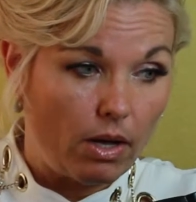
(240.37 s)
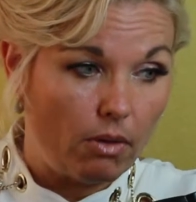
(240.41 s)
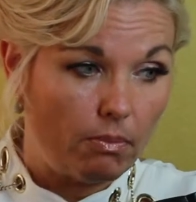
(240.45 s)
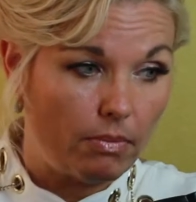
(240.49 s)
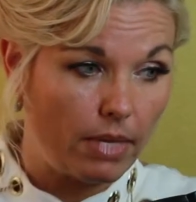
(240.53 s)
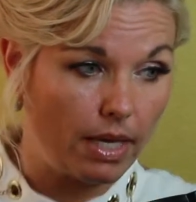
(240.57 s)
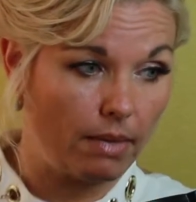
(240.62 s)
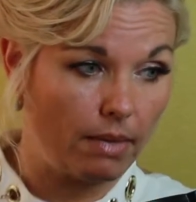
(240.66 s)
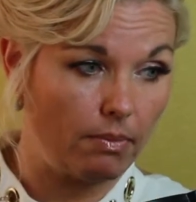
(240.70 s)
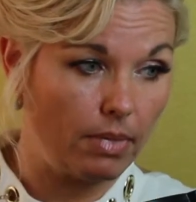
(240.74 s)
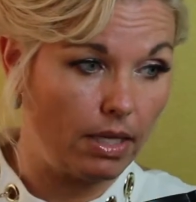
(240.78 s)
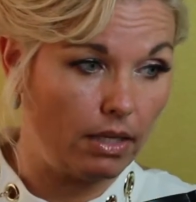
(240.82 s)

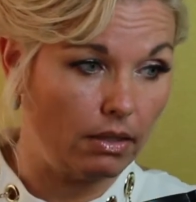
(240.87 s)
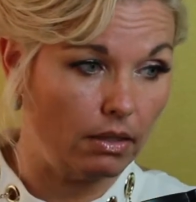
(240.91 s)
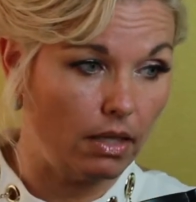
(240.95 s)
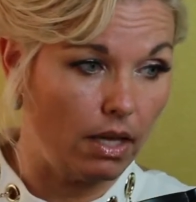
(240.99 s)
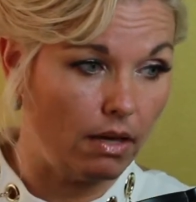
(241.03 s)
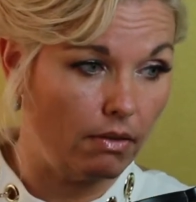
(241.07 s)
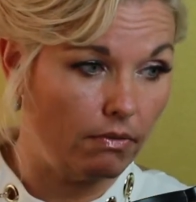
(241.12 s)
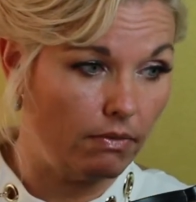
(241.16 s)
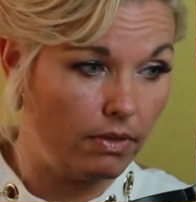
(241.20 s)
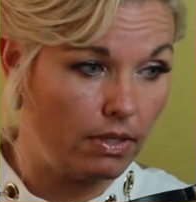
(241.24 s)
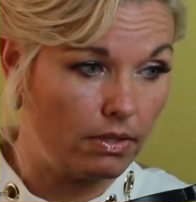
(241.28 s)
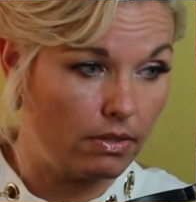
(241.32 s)
maybe
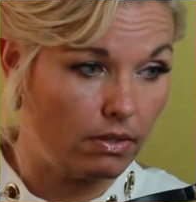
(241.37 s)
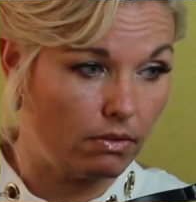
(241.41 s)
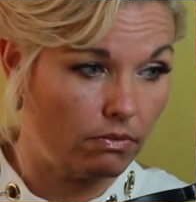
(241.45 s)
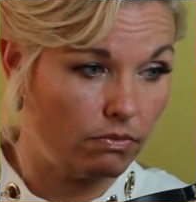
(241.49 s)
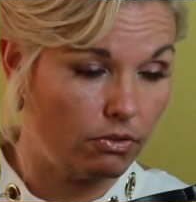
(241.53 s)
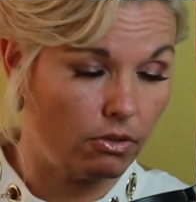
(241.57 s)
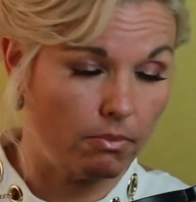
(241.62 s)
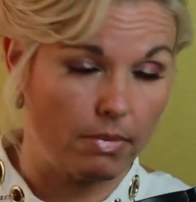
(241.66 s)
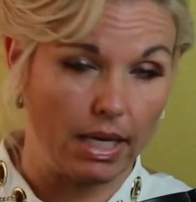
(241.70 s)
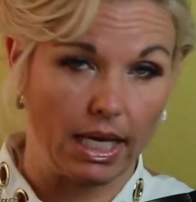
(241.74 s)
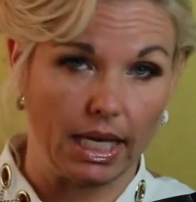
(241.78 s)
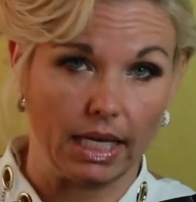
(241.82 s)
love isn't for
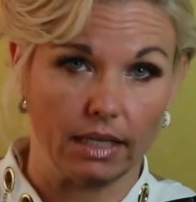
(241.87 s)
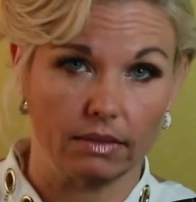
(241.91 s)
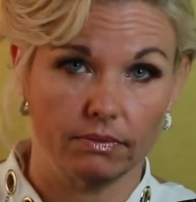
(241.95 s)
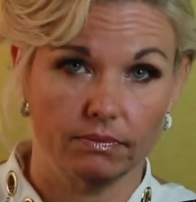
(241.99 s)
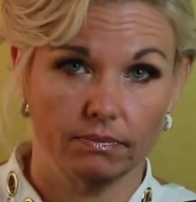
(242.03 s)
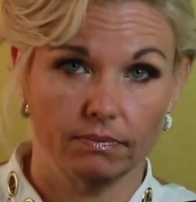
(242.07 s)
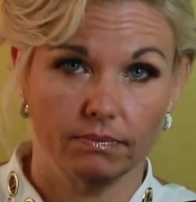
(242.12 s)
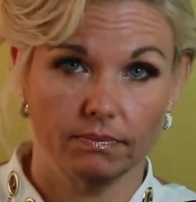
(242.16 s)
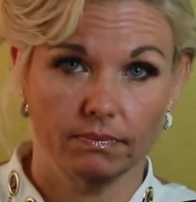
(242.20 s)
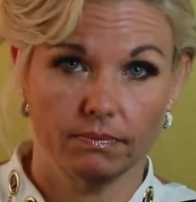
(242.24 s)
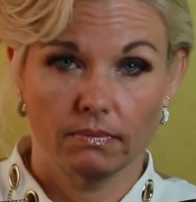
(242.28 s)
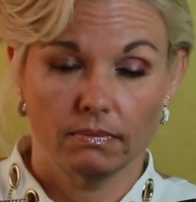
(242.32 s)
me
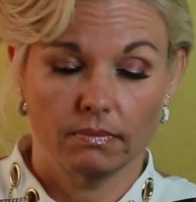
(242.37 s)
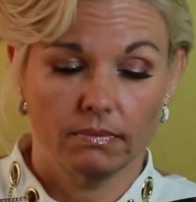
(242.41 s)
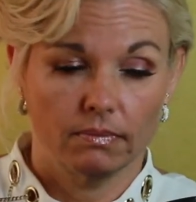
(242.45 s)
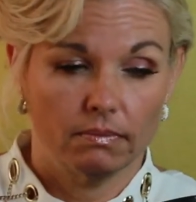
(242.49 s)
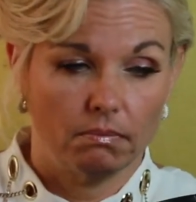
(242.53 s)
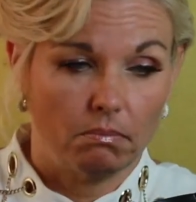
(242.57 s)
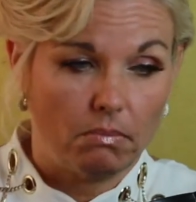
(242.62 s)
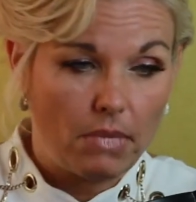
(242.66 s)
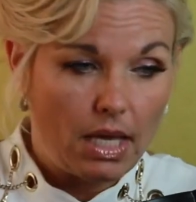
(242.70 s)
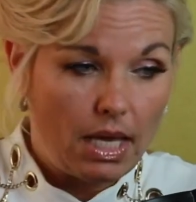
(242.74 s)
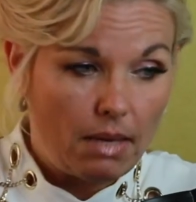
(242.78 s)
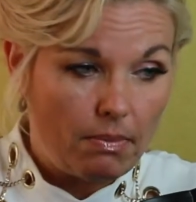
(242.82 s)

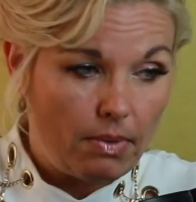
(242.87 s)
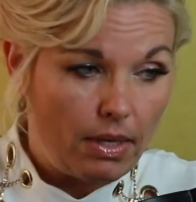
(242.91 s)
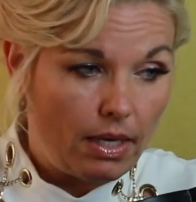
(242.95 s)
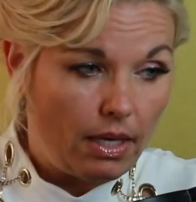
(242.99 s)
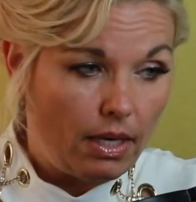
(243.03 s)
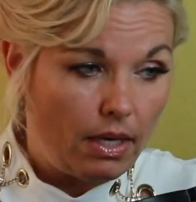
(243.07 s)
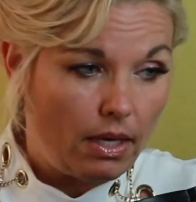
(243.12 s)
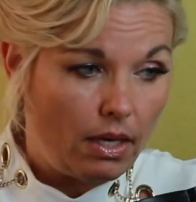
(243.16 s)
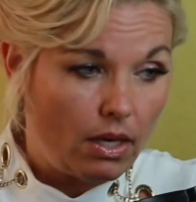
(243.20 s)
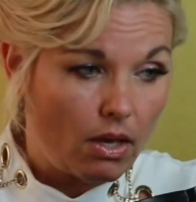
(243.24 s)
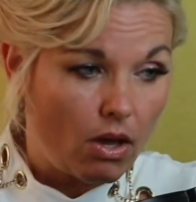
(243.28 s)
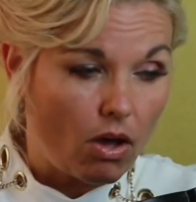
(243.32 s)

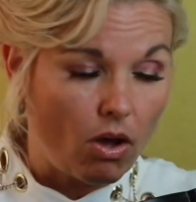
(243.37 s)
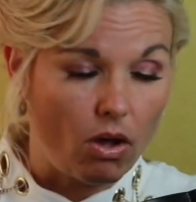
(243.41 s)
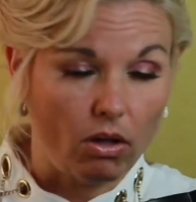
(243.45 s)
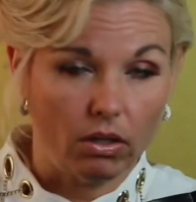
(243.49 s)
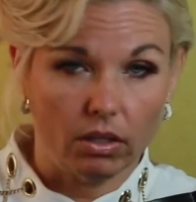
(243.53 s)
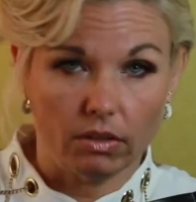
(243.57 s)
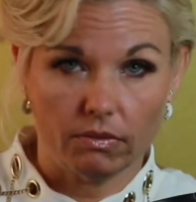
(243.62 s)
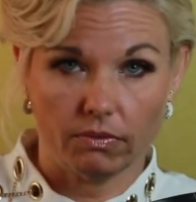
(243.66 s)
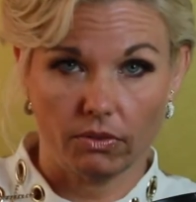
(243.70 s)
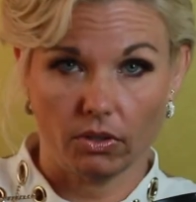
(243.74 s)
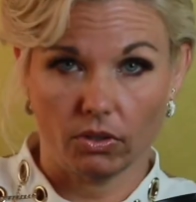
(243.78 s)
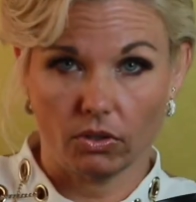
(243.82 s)
maybe all
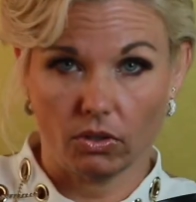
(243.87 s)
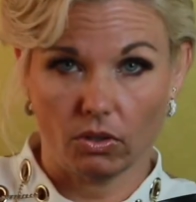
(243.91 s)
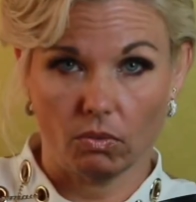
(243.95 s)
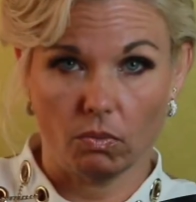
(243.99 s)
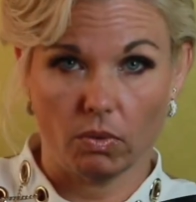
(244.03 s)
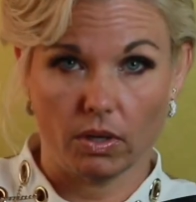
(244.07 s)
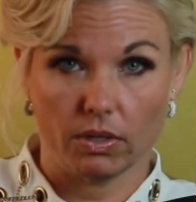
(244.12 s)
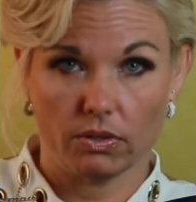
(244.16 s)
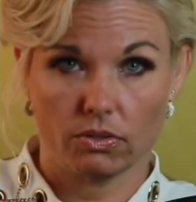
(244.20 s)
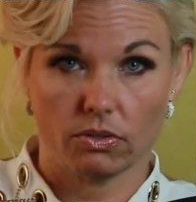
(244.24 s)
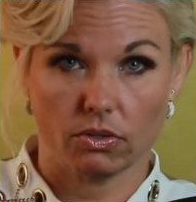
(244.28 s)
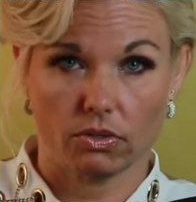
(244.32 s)
of the good
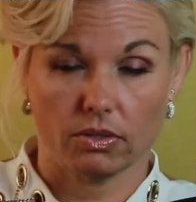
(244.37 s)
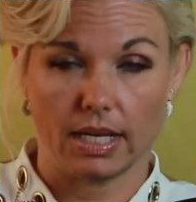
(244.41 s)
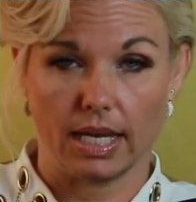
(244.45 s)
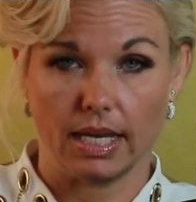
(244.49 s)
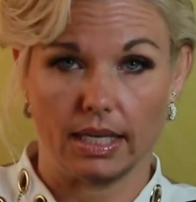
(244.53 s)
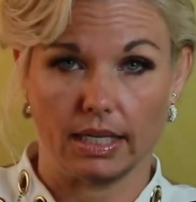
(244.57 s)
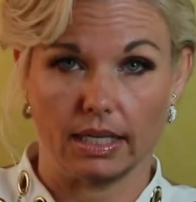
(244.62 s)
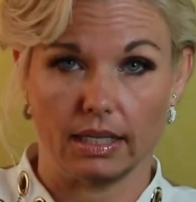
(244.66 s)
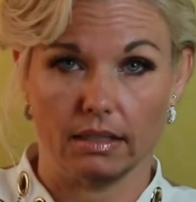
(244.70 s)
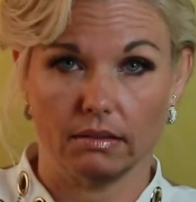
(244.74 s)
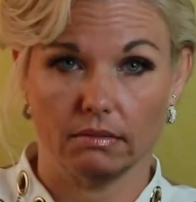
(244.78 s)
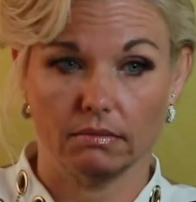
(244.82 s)
ones are
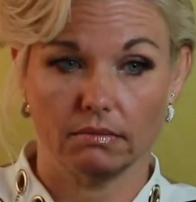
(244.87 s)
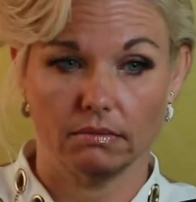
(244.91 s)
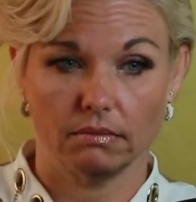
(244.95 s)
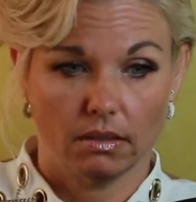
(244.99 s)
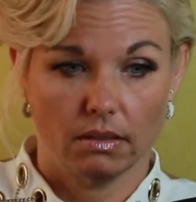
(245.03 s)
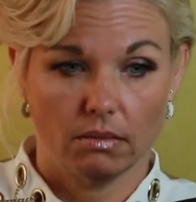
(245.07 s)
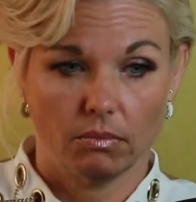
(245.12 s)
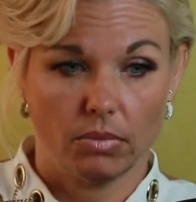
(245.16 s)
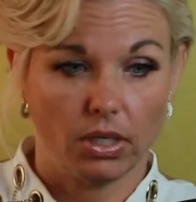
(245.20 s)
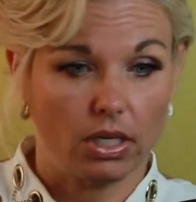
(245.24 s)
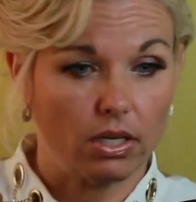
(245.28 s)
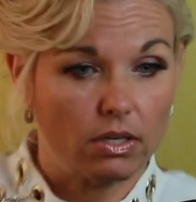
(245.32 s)
taken
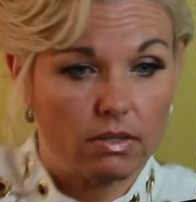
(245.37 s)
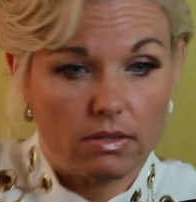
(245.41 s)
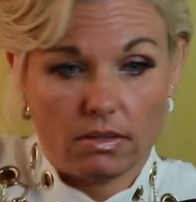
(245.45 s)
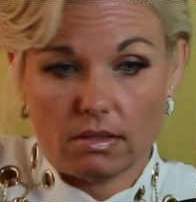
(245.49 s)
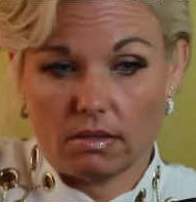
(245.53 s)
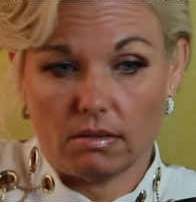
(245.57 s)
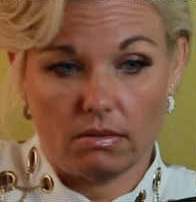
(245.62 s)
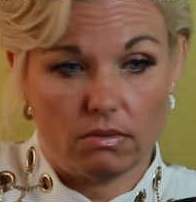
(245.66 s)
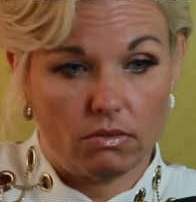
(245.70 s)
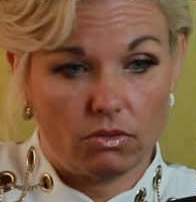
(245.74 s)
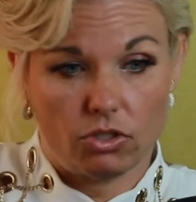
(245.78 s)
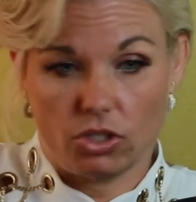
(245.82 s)
because
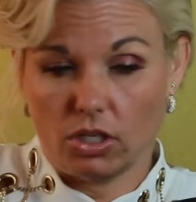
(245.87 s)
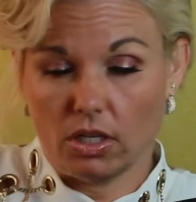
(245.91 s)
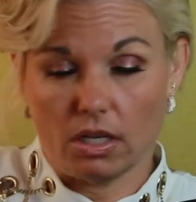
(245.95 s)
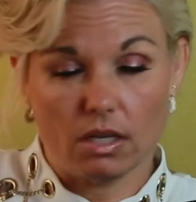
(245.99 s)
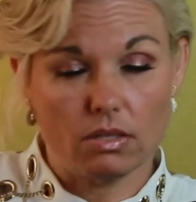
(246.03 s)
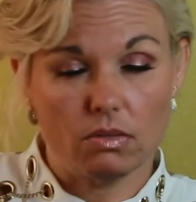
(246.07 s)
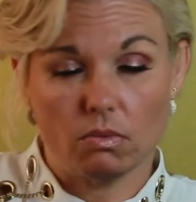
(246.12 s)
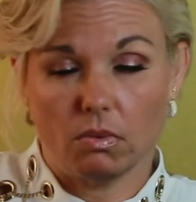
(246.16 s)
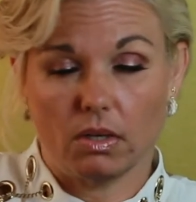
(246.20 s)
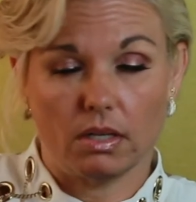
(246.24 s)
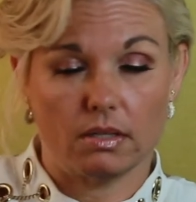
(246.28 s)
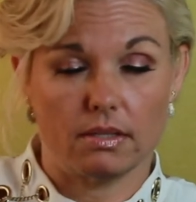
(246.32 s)
she
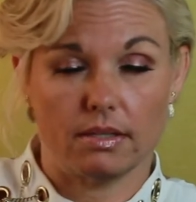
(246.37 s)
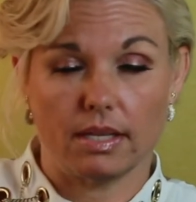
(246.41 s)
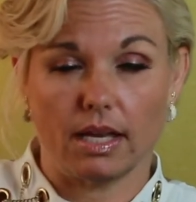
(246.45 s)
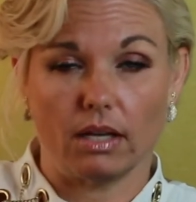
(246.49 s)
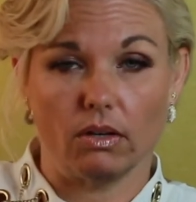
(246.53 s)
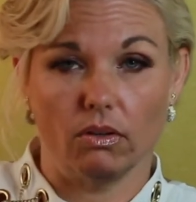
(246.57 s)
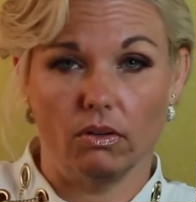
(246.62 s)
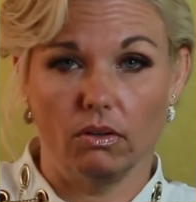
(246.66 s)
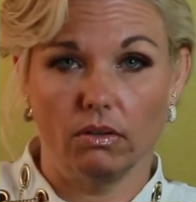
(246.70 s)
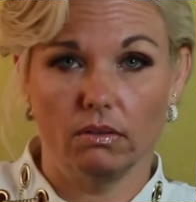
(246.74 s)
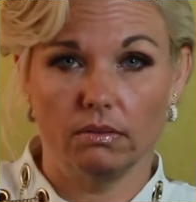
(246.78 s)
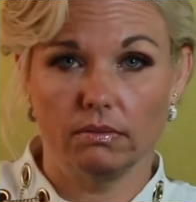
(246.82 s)
doesn't want to
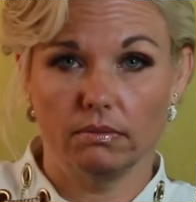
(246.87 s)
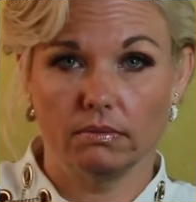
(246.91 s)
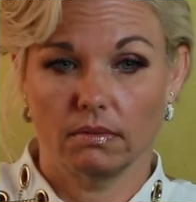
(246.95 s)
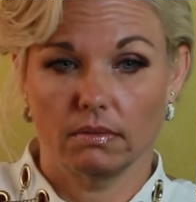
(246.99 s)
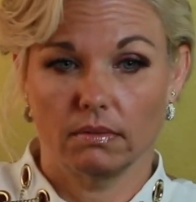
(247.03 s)
settle.